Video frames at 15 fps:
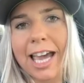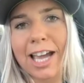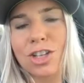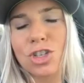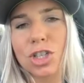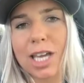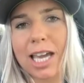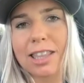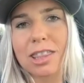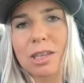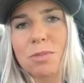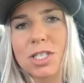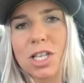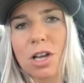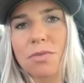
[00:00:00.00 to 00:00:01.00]
educate
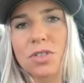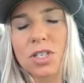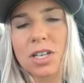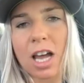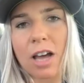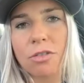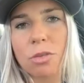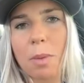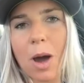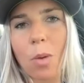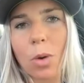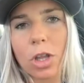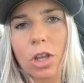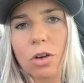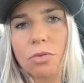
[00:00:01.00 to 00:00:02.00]
themselves enough about
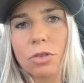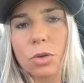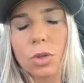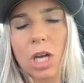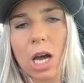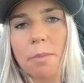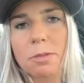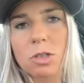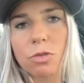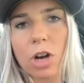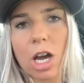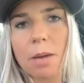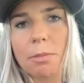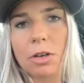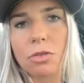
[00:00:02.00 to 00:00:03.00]
where their food comes from.